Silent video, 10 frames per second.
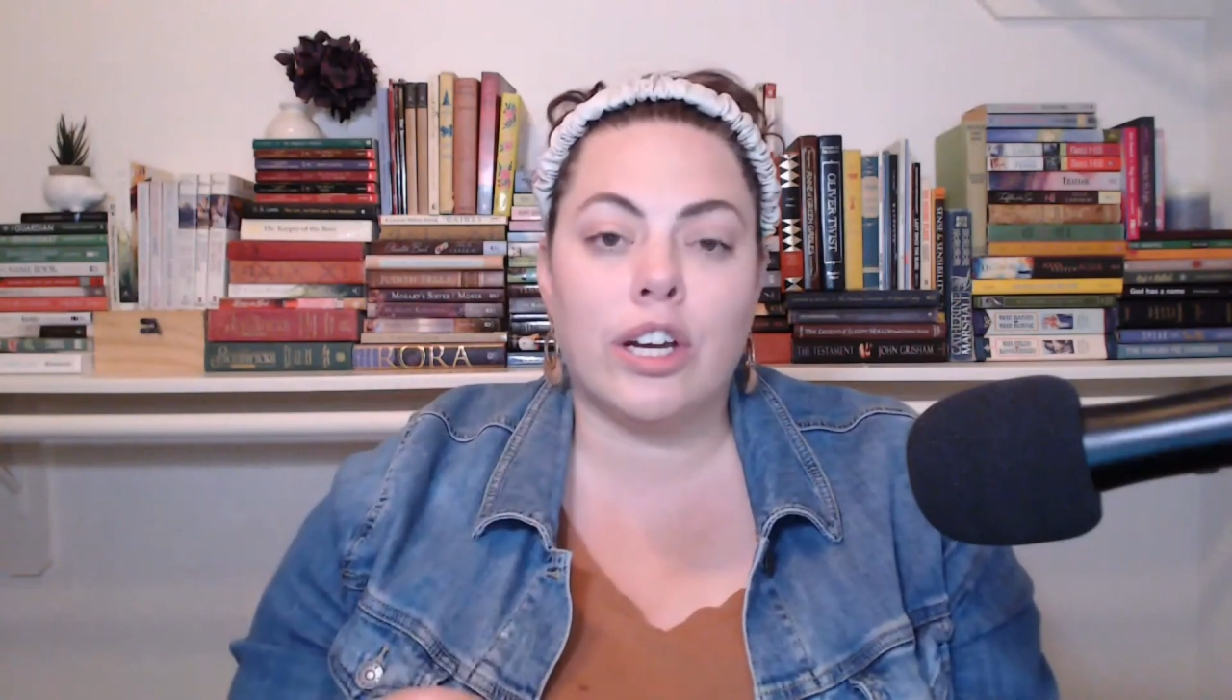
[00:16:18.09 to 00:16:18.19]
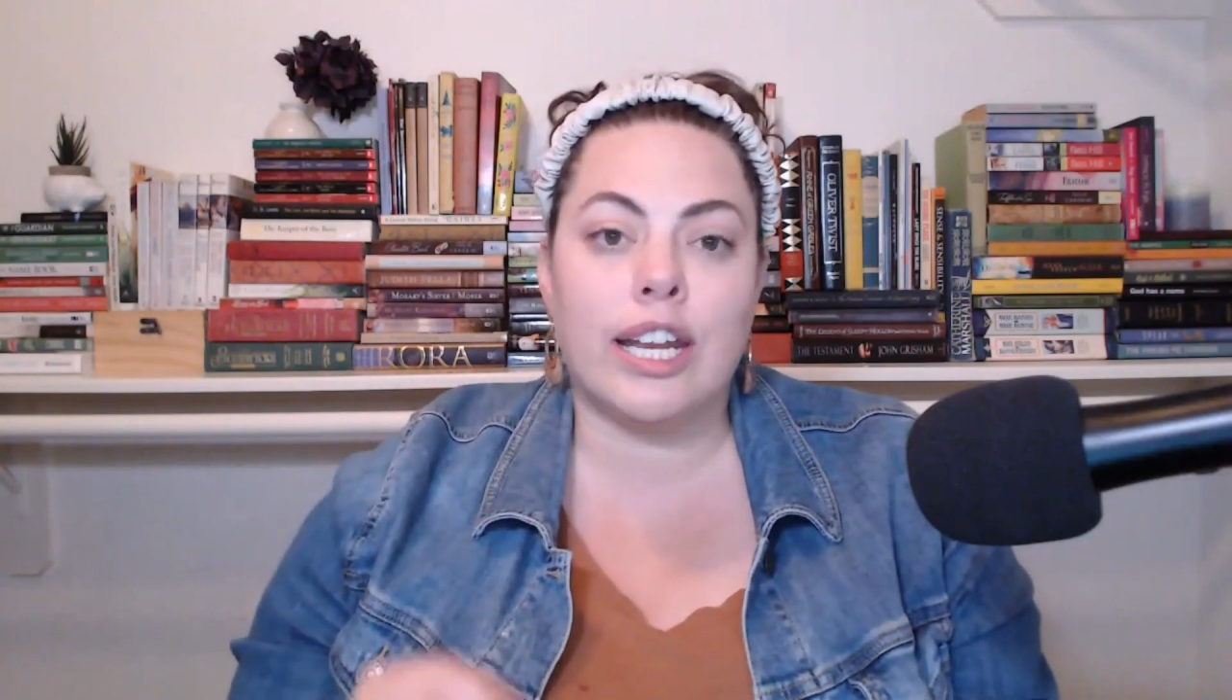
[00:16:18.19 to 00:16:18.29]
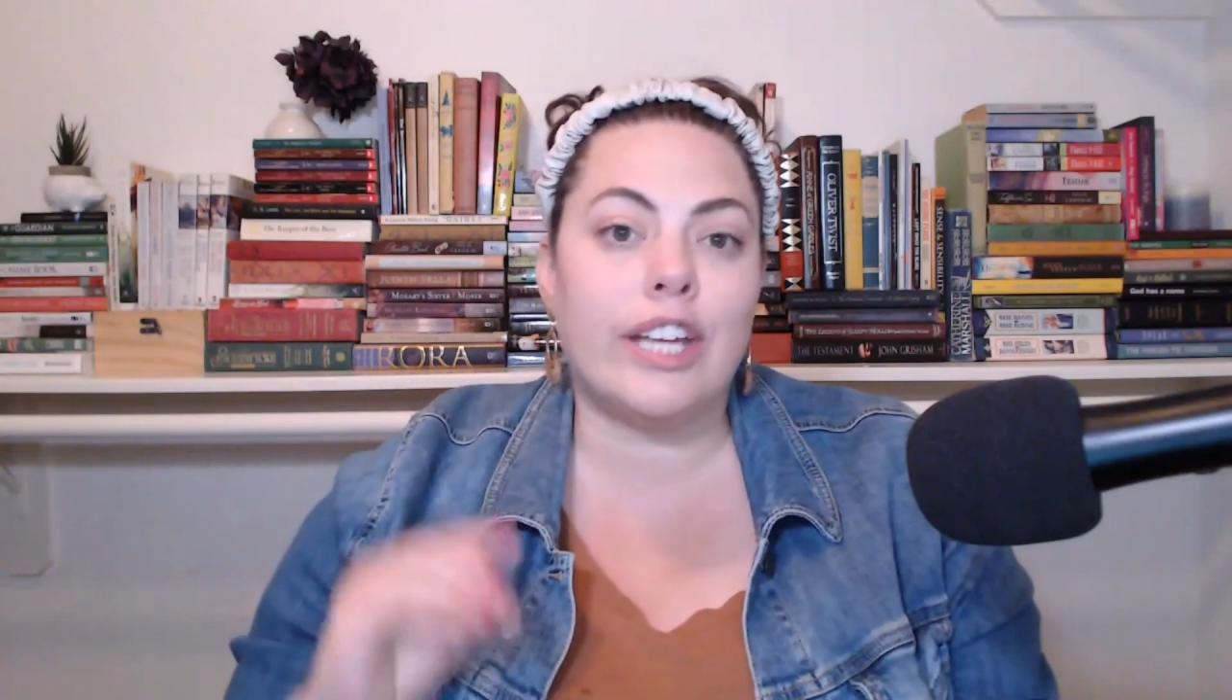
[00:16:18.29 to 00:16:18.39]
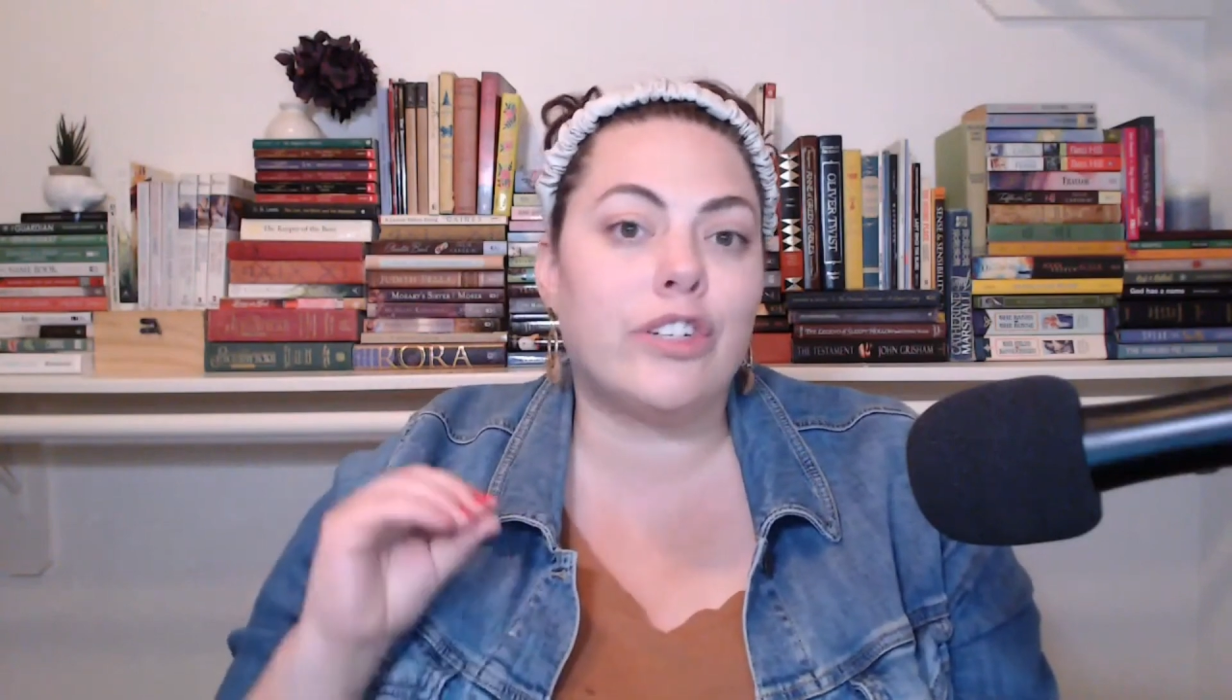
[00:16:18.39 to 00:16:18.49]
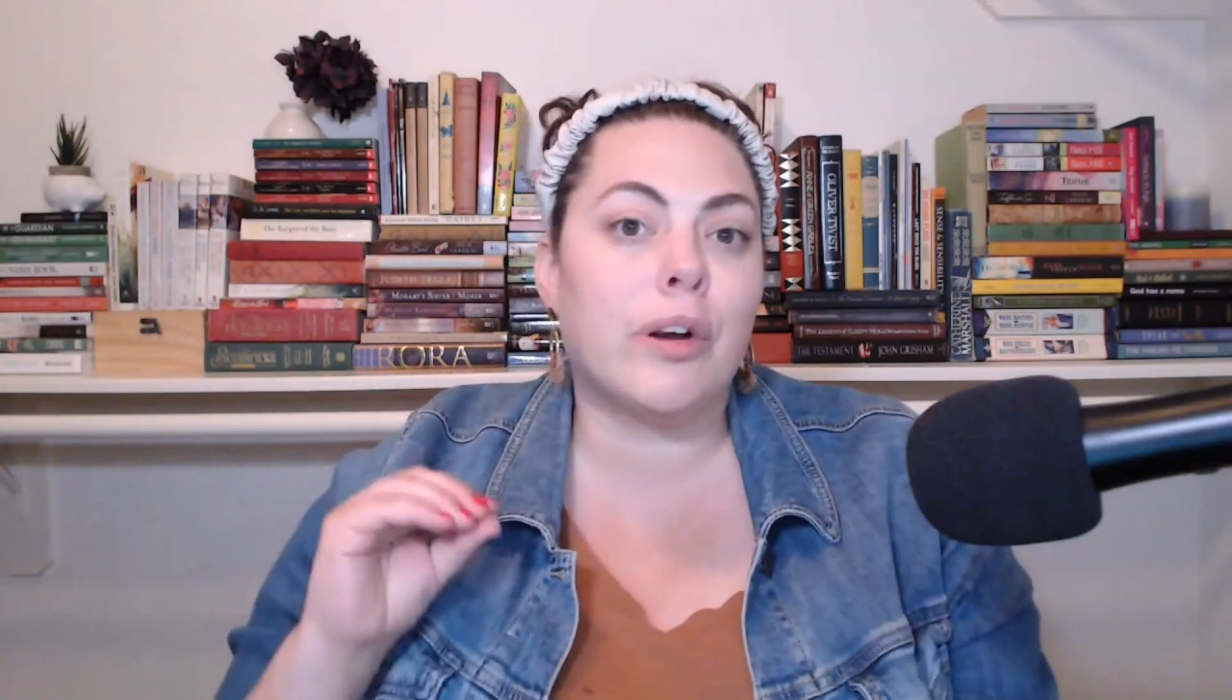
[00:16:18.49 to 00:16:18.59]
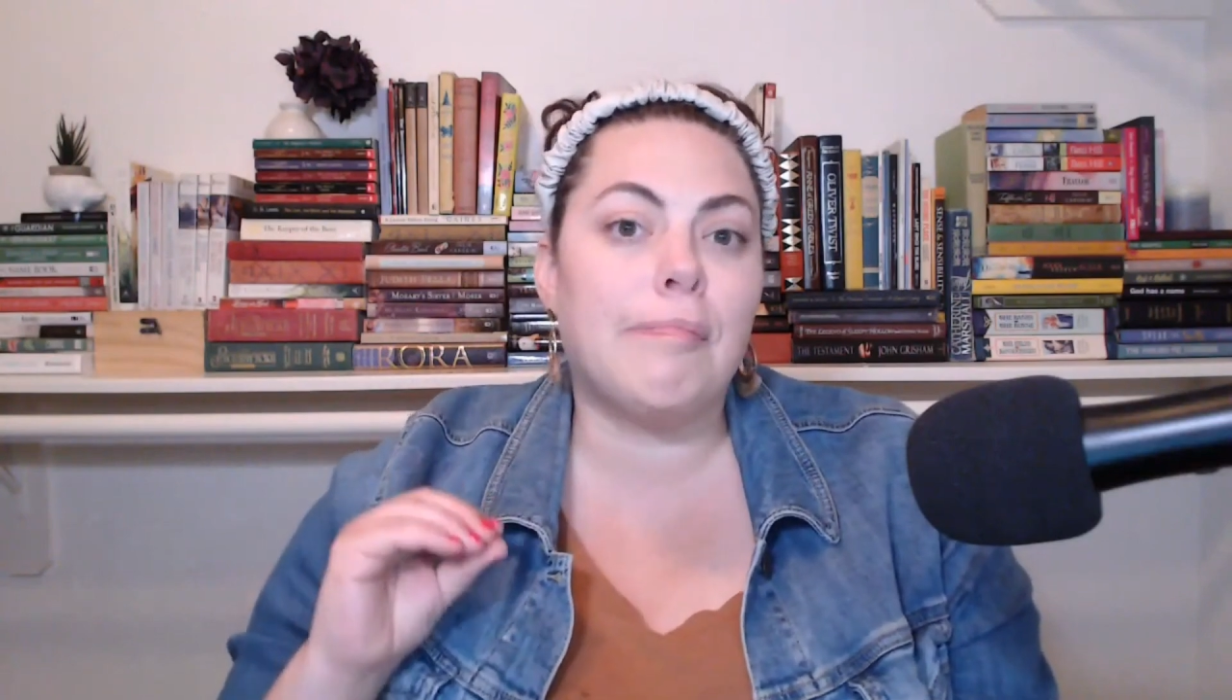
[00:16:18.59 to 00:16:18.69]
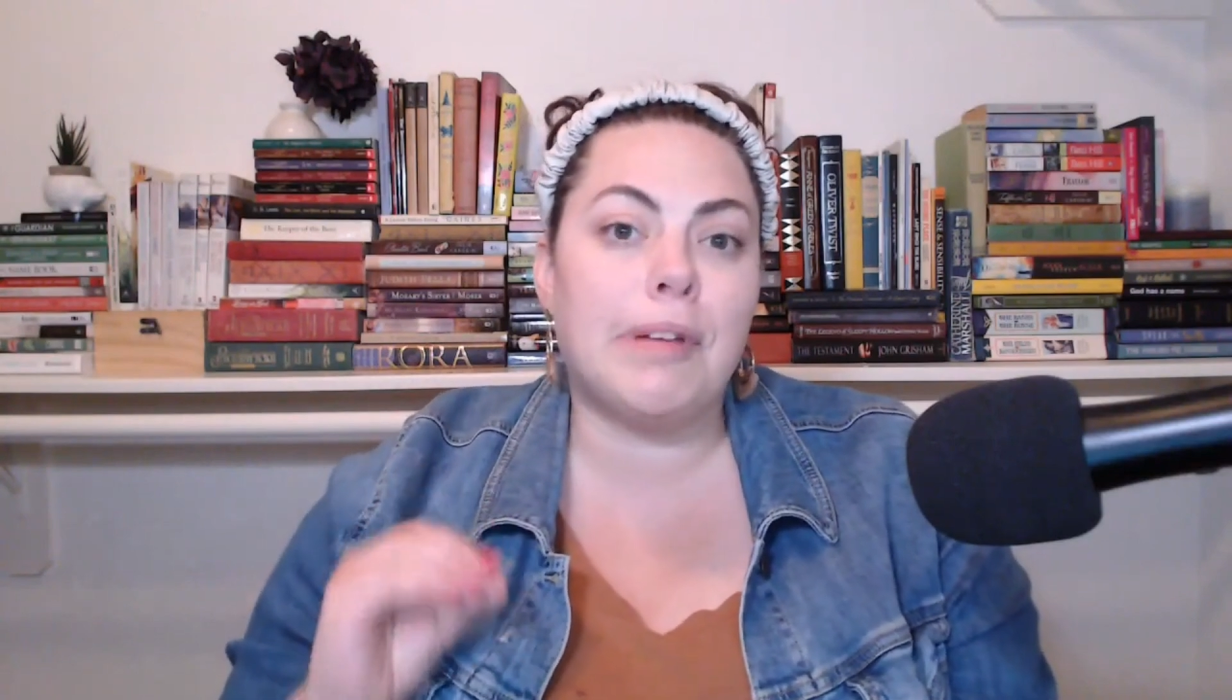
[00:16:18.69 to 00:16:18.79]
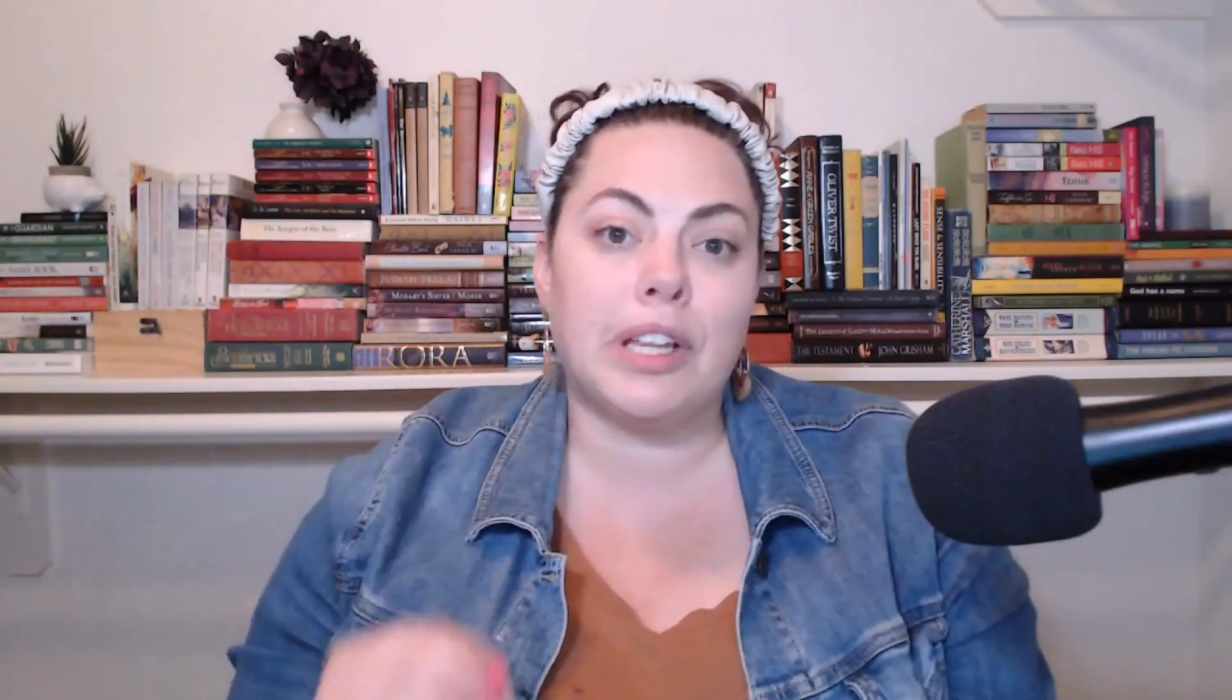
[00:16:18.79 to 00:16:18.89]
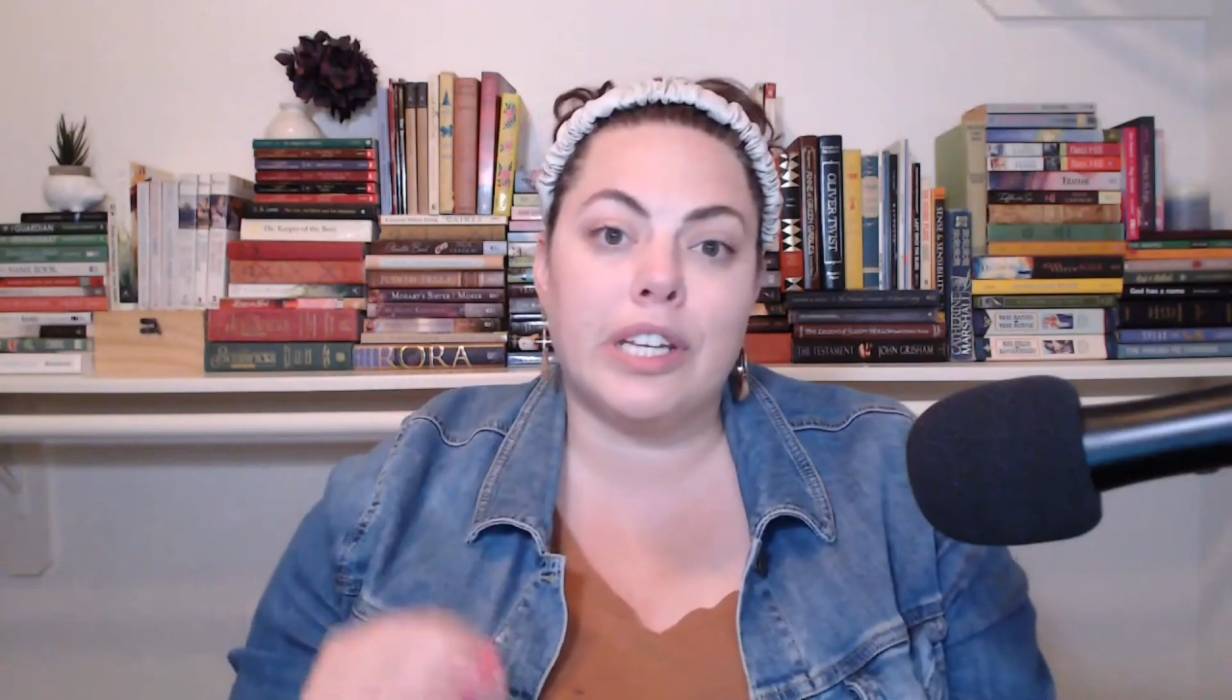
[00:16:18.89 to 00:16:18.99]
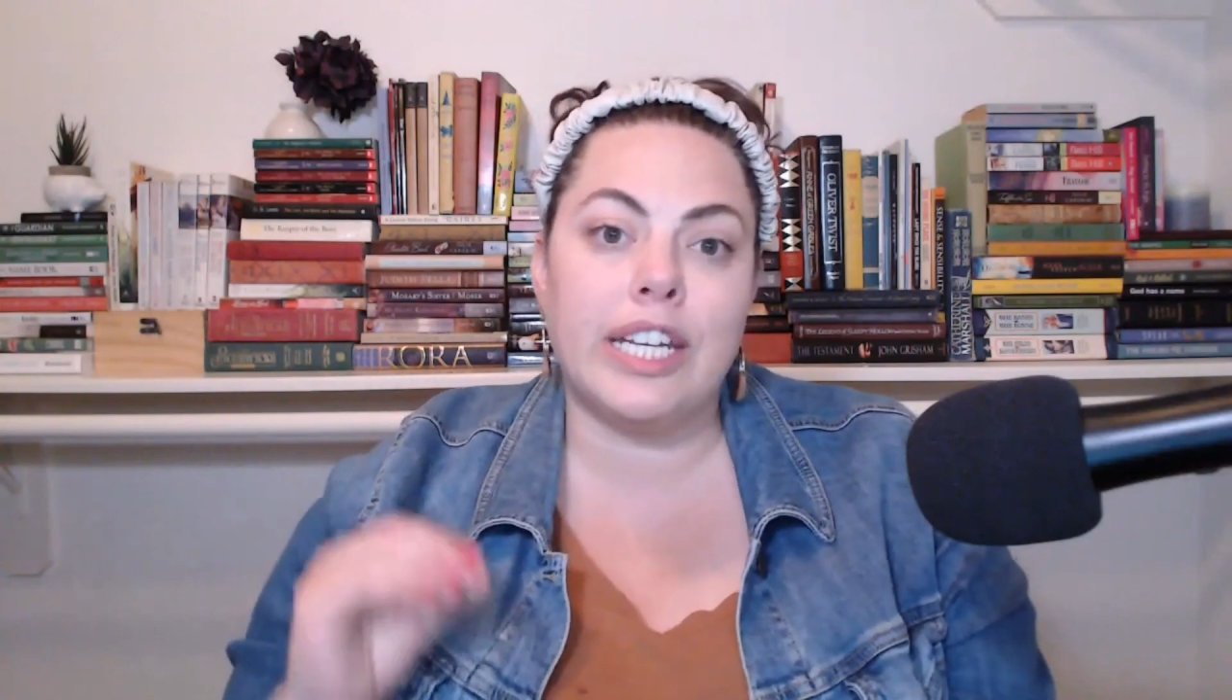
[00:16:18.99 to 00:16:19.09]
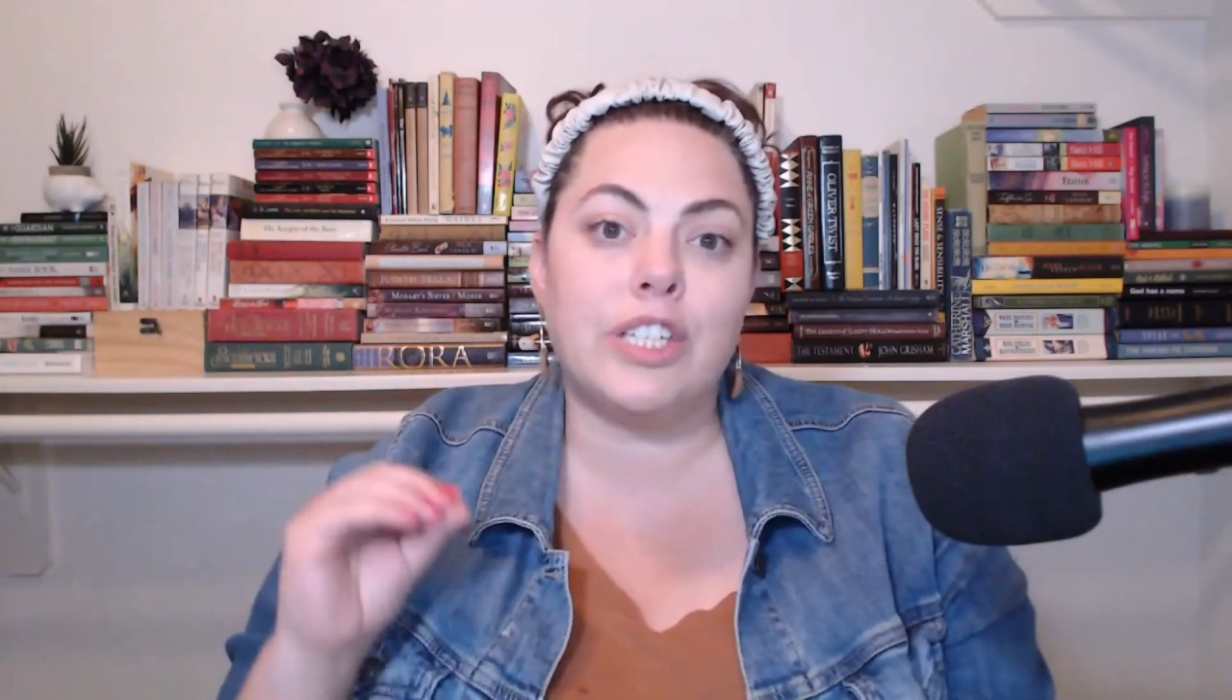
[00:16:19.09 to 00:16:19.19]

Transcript: as your ability